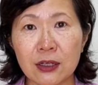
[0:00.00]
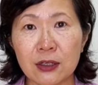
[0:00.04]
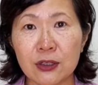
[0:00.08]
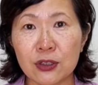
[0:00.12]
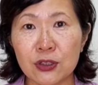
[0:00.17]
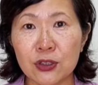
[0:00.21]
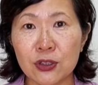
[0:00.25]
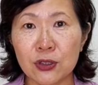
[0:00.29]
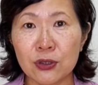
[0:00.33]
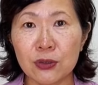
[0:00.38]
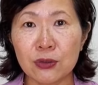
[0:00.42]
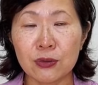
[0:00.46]

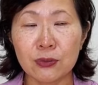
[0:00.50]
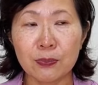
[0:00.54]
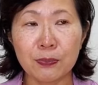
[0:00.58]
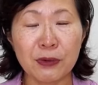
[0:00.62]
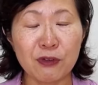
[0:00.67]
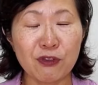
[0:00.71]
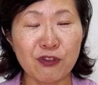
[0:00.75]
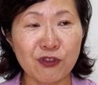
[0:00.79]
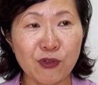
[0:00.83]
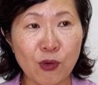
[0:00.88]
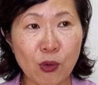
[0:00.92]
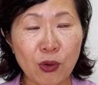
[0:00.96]

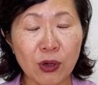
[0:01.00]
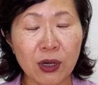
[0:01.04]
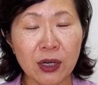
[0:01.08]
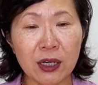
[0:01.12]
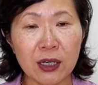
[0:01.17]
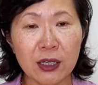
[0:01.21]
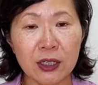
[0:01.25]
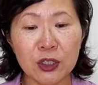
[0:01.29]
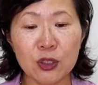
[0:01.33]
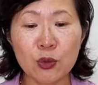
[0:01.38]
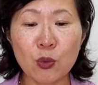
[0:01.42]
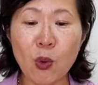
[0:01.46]
before
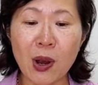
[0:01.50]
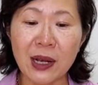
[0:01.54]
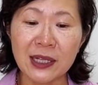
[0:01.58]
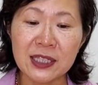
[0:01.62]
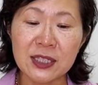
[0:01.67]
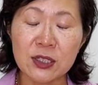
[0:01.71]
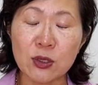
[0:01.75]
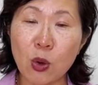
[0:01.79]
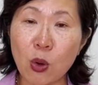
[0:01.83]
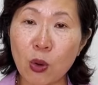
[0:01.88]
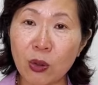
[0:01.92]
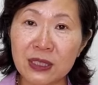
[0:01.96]
you want
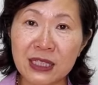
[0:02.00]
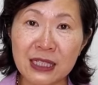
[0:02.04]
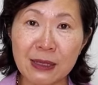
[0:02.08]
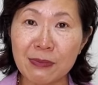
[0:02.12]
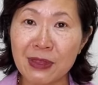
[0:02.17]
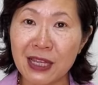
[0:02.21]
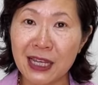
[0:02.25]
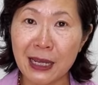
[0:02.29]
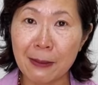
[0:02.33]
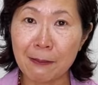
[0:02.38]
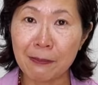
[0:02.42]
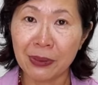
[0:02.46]
to hold
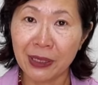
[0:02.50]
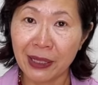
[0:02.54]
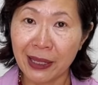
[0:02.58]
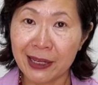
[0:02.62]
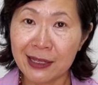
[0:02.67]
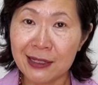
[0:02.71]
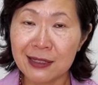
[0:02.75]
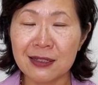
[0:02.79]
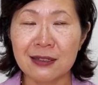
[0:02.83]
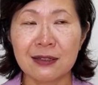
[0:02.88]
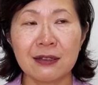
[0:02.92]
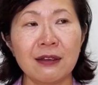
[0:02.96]
something in
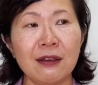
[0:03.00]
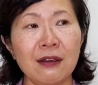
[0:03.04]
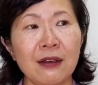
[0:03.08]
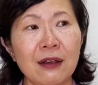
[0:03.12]
place